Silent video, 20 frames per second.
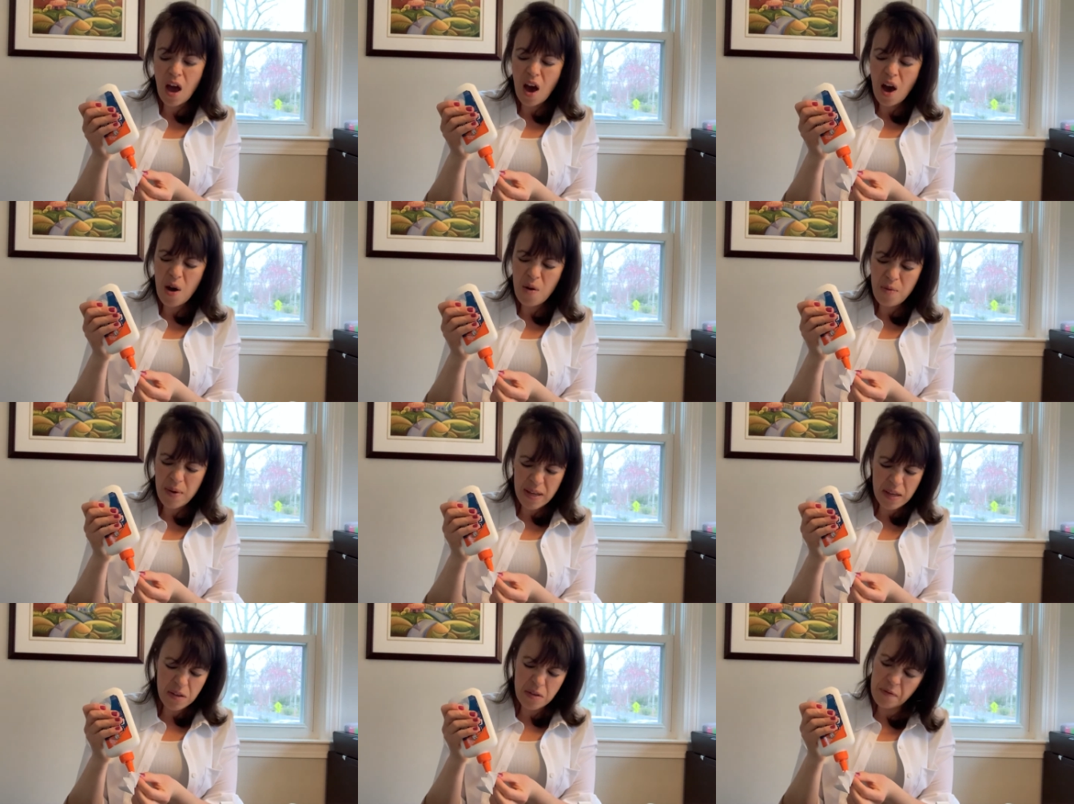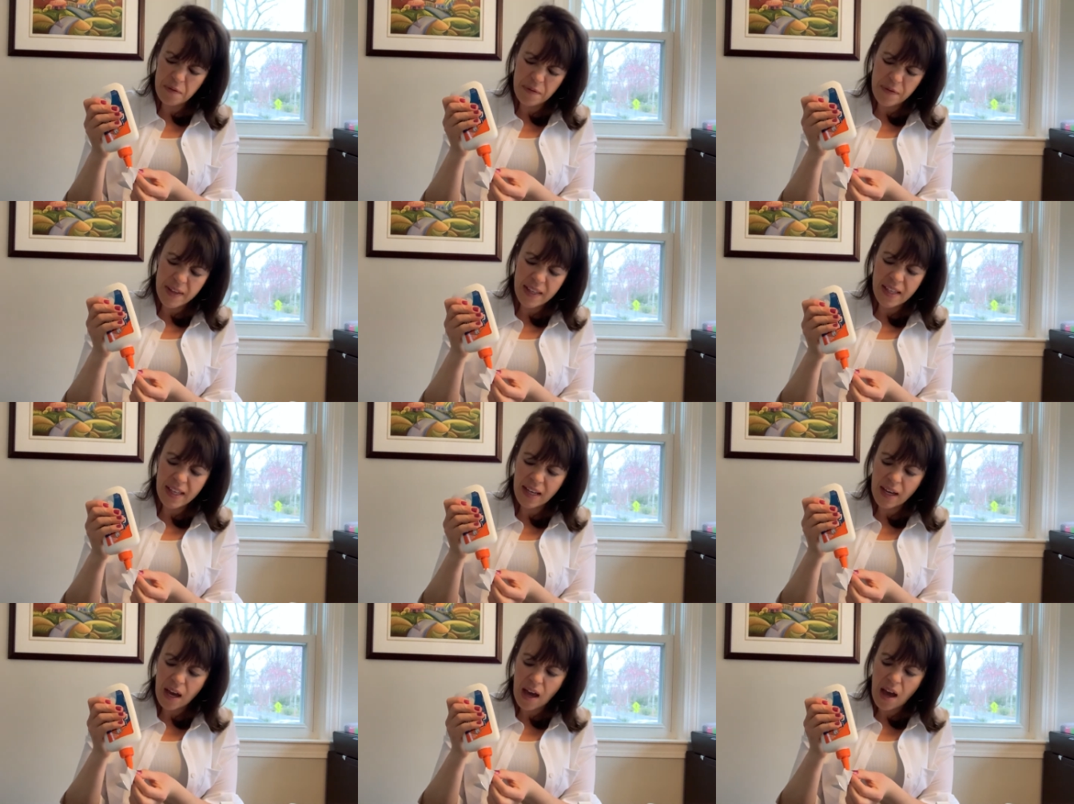Oh wait, you don't feel
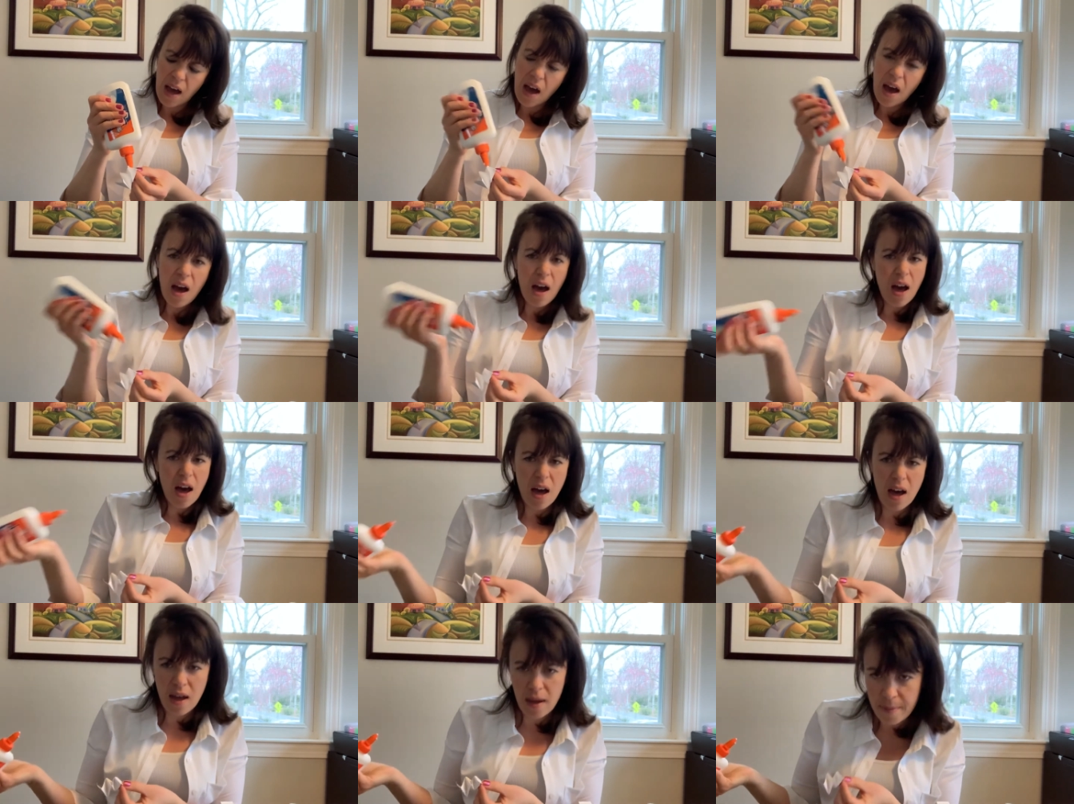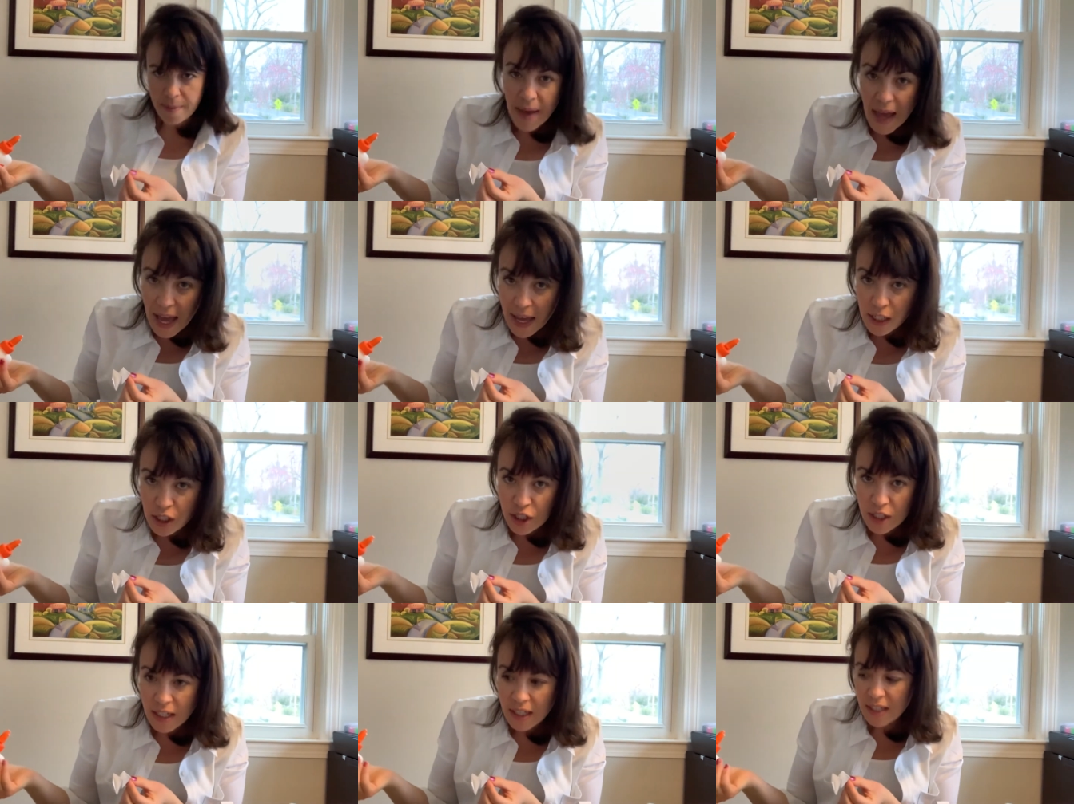like
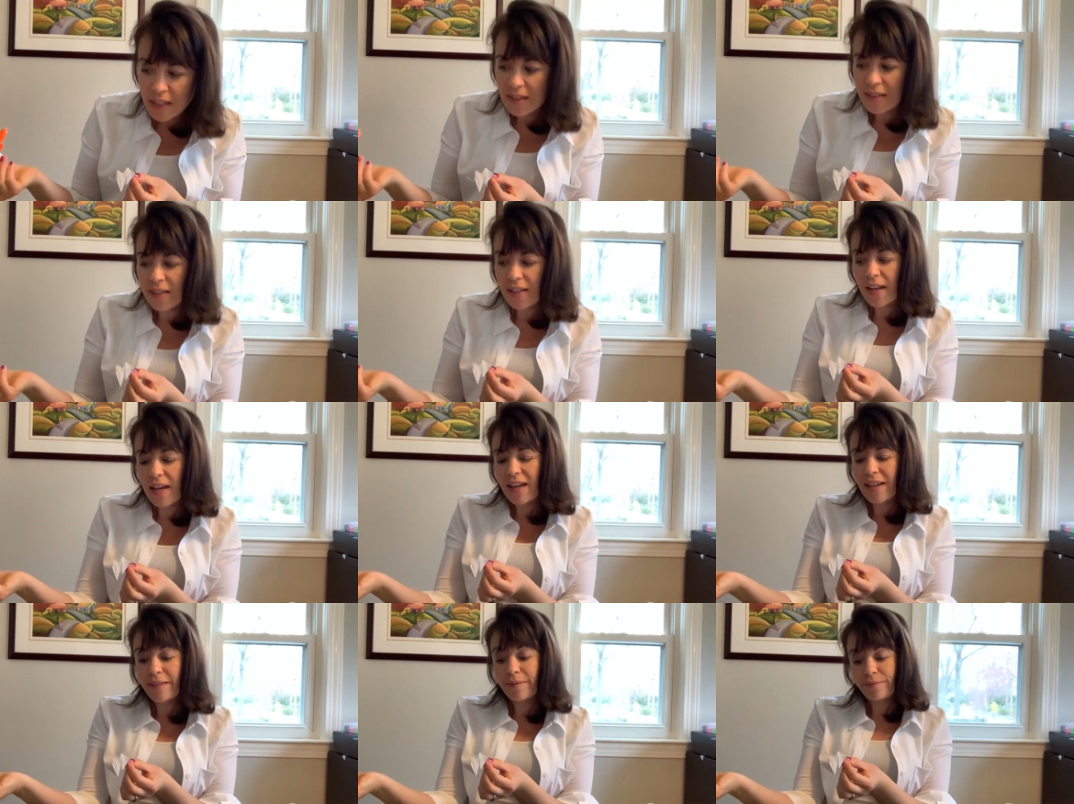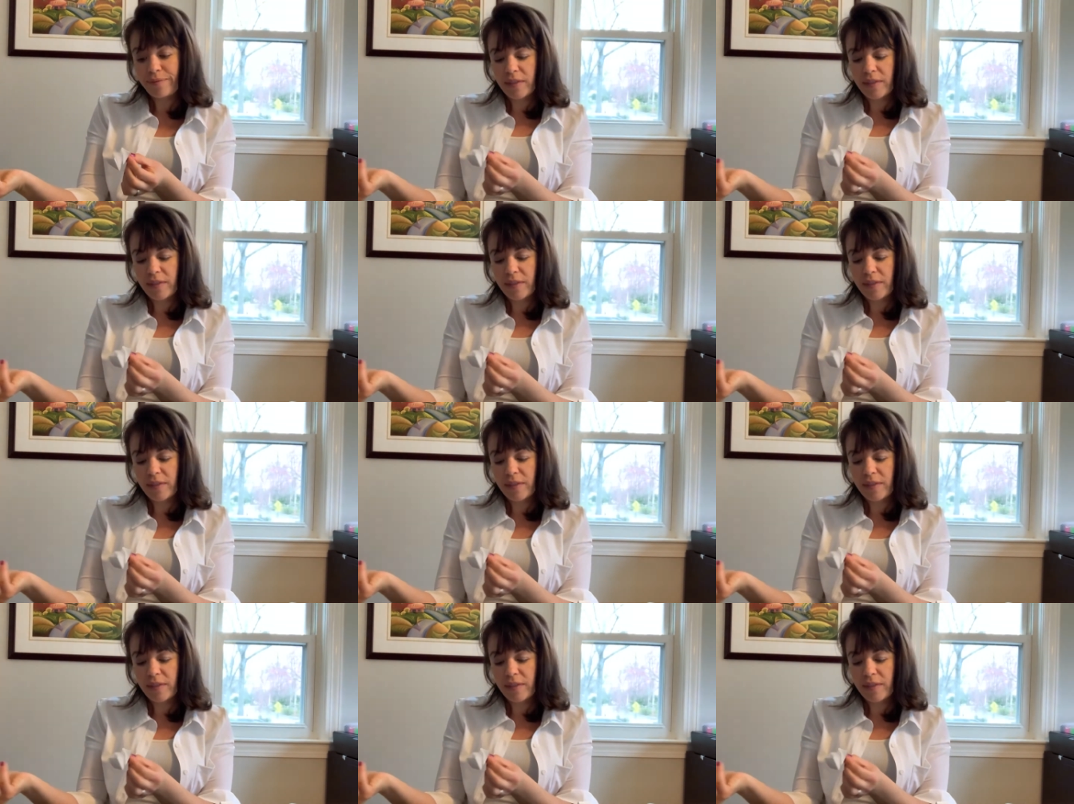imagining today?